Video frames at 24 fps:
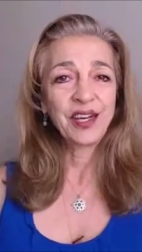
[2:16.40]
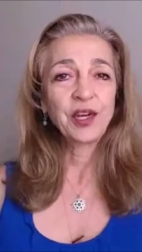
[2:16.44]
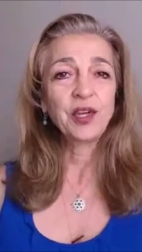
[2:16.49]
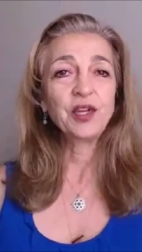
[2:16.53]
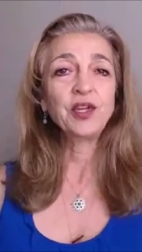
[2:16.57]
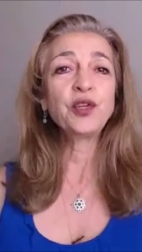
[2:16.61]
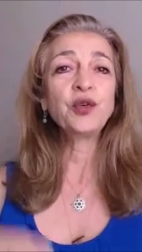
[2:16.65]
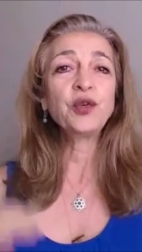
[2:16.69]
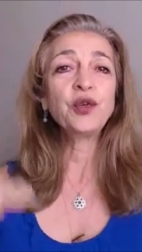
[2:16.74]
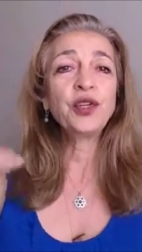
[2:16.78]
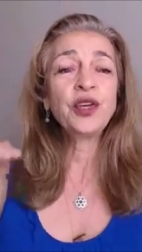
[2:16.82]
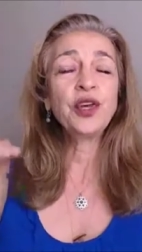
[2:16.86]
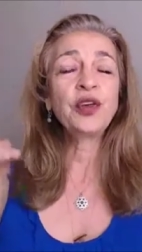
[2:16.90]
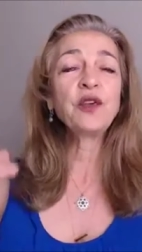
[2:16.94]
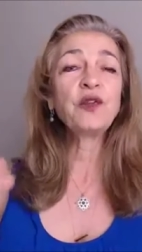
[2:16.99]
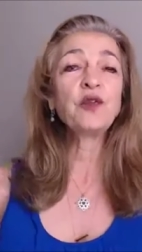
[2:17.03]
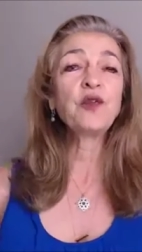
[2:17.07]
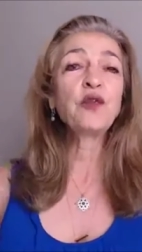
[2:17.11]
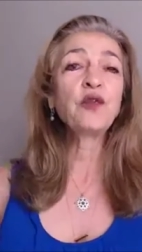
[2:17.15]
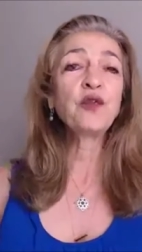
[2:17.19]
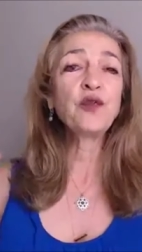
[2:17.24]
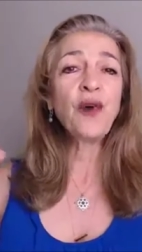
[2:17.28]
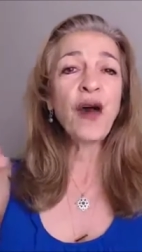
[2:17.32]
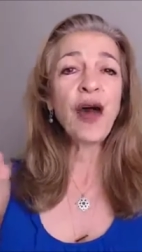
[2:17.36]
you can
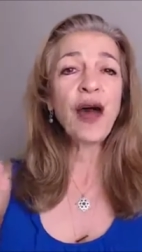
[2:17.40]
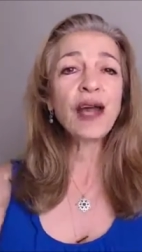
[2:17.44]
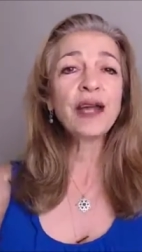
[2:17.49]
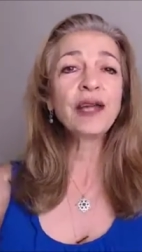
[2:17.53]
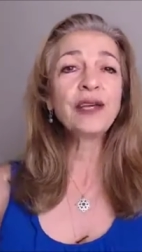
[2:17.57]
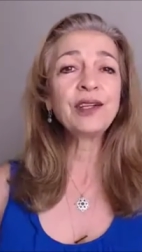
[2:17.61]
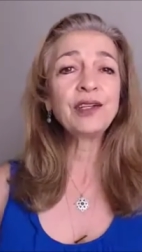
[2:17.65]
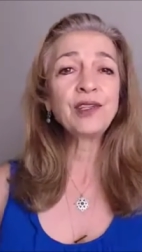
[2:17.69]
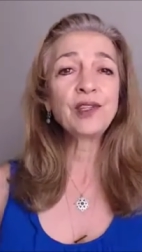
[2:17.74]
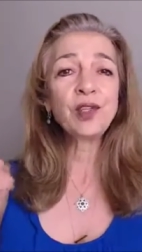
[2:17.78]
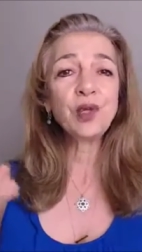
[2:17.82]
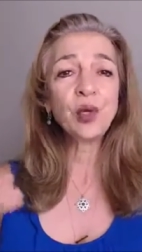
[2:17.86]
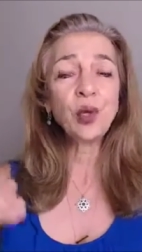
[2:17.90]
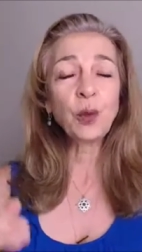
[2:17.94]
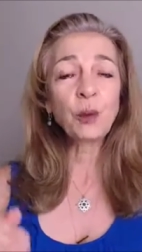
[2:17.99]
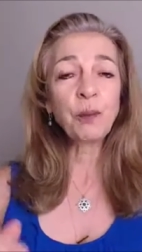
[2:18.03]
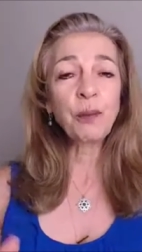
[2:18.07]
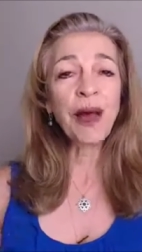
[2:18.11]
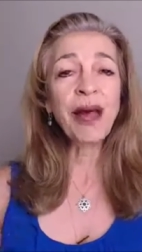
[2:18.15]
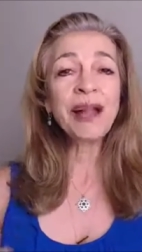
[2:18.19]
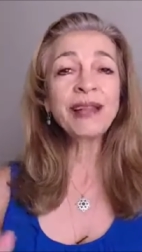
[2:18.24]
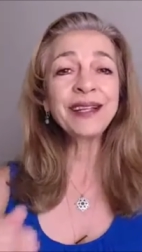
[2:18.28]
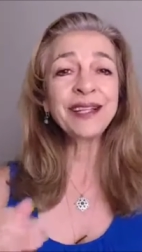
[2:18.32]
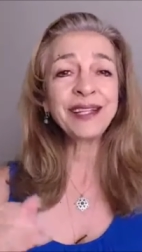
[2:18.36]
find your
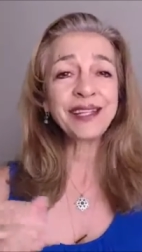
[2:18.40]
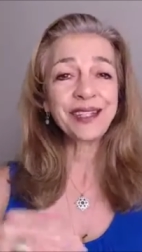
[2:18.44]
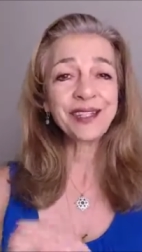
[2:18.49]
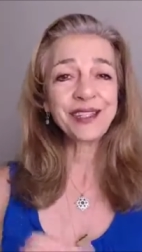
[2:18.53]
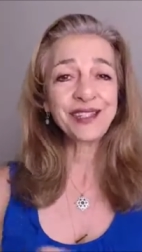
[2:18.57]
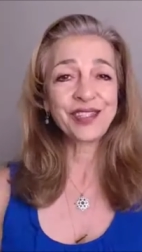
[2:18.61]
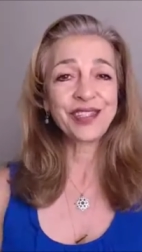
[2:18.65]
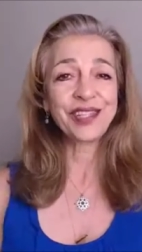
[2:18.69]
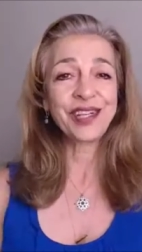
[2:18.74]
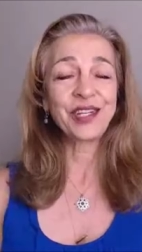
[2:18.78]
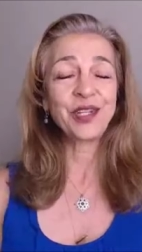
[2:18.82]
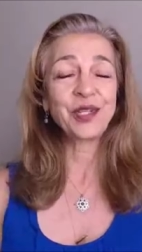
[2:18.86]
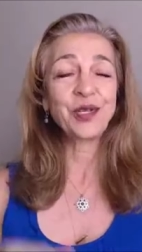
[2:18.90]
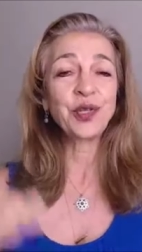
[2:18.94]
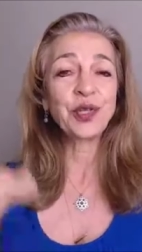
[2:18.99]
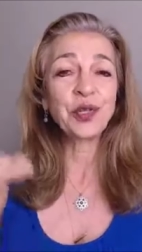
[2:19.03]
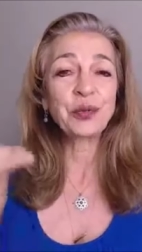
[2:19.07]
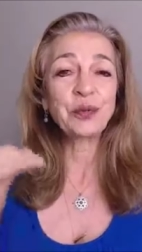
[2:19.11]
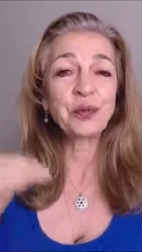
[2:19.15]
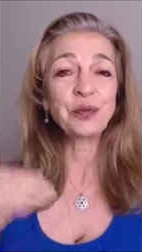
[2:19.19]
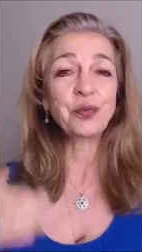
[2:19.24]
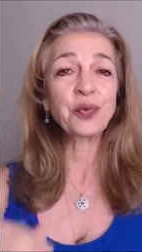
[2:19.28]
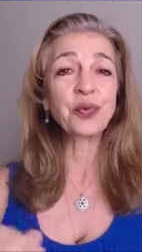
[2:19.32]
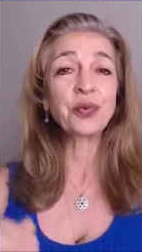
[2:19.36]
balance and you
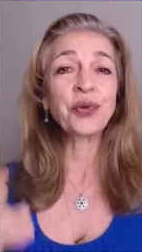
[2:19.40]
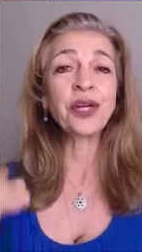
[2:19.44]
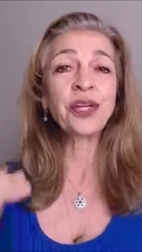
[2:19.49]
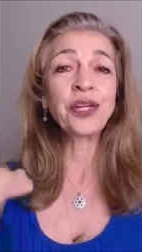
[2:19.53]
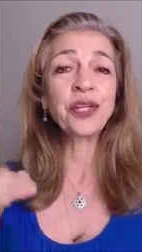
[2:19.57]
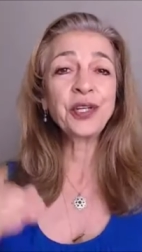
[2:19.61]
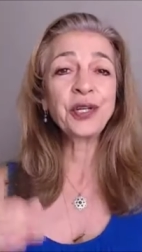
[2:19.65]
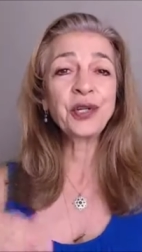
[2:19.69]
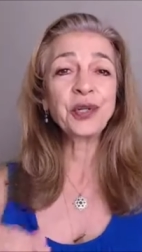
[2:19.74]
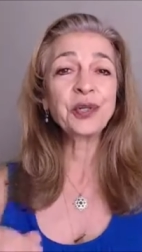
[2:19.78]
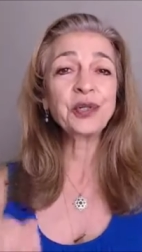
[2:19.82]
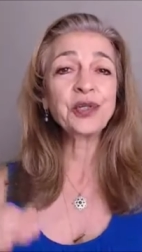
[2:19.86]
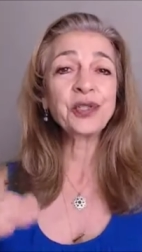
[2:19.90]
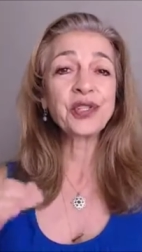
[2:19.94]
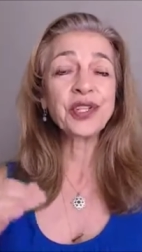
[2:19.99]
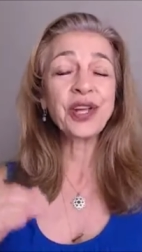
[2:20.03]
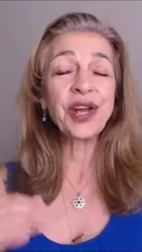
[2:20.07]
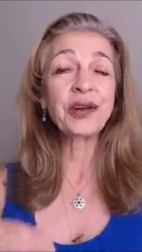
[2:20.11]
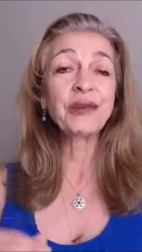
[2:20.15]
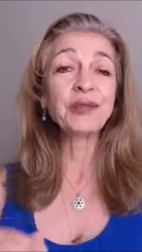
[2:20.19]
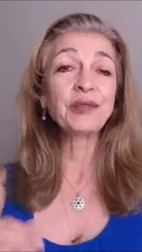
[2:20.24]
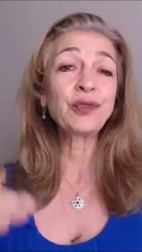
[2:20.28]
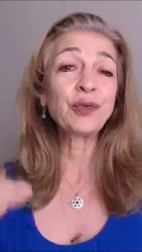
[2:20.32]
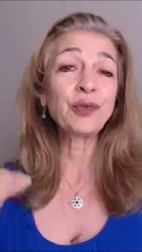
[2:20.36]
can bring
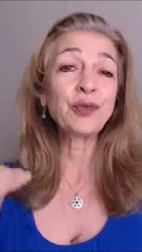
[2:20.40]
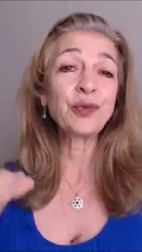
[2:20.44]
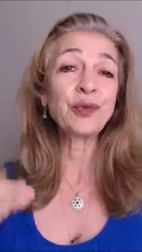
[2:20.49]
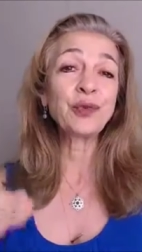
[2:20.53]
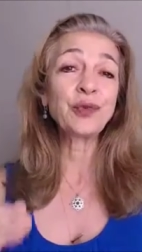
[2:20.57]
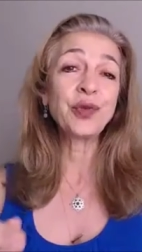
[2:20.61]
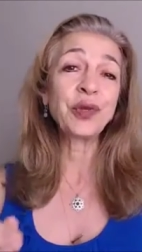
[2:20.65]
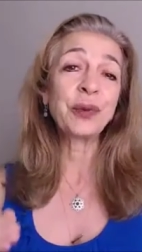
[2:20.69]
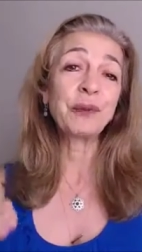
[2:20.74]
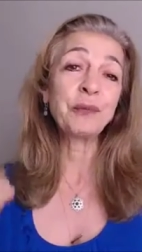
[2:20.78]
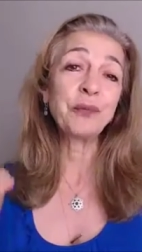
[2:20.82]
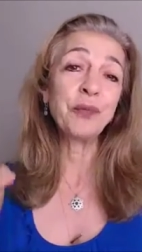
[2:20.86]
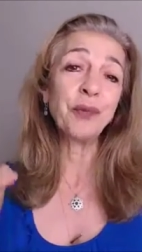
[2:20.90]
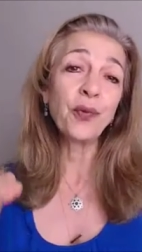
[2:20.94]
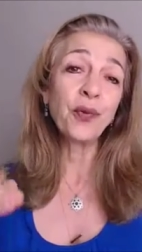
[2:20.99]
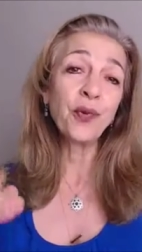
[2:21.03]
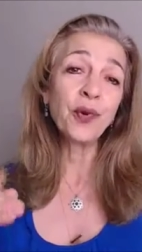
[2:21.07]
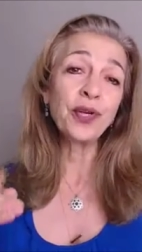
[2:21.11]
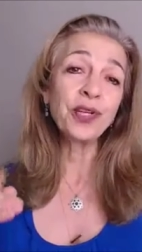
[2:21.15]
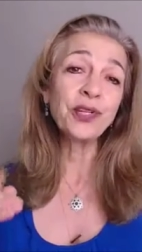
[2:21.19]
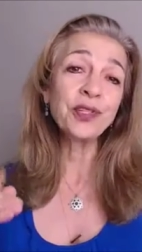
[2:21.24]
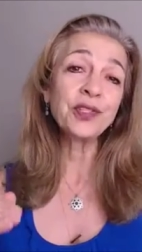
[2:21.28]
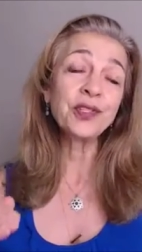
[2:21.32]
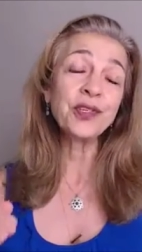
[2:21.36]
yourself to the
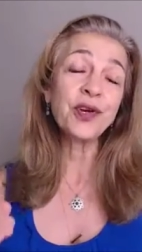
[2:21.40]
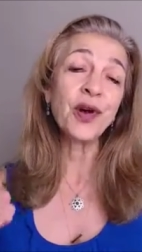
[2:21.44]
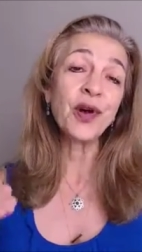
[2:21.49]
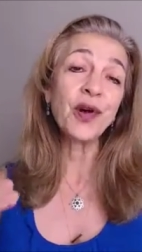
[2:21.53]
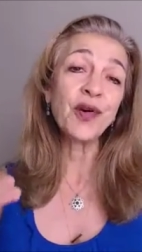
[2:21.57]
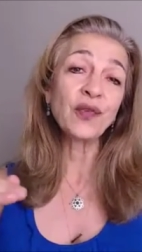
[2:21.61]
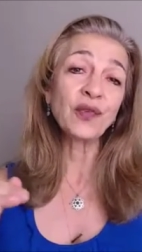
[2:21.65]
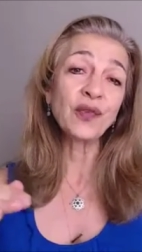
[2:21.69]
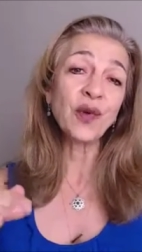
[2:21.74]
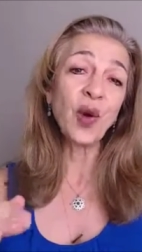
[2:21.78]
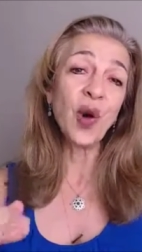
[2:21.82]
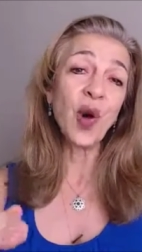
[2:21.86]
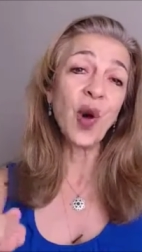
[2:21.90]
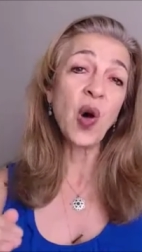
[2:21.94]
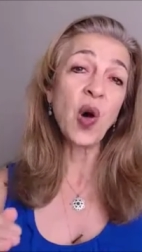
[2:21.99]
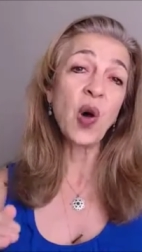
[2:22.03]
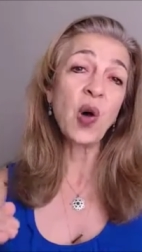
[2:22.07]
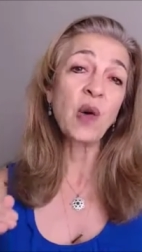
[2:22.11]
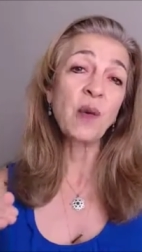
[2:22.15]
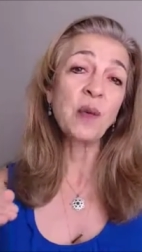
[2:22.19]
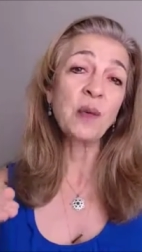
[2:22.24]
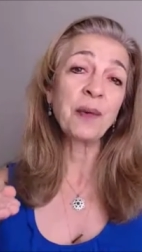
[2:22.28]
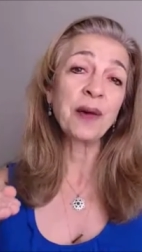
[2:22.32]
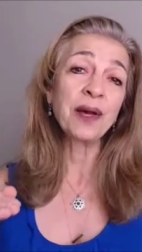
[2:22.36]
point of
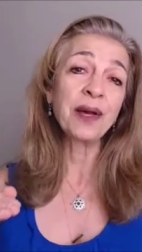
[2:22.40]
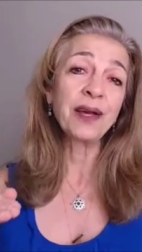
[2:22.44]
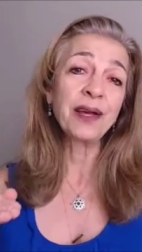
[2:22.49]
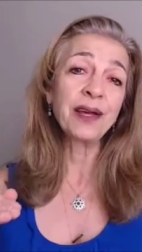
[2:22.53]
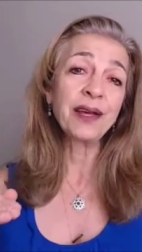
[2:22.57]
calm